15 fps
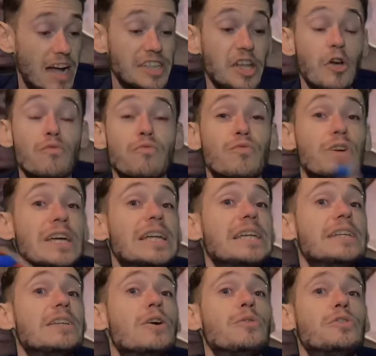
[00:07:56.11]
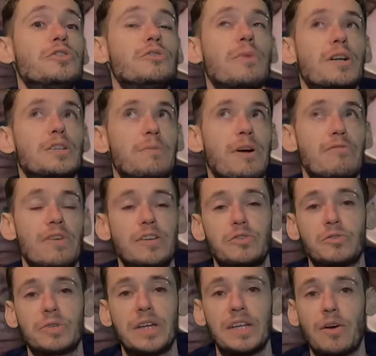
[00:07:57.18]
don't really know too much about Red
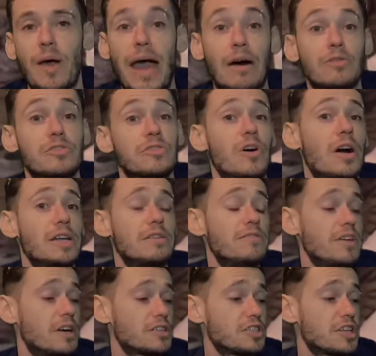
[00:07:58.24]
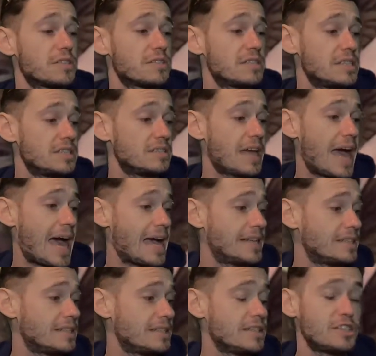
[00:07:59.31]
Tornado outside of Young Justice
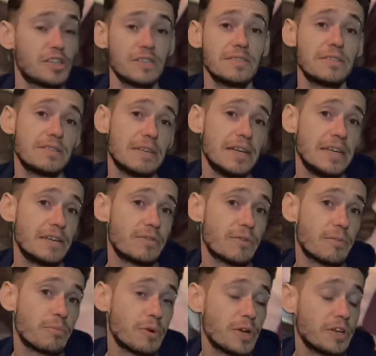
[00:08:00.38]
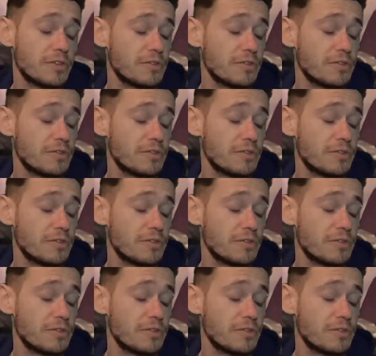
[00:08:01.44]
and Justice League from pre-New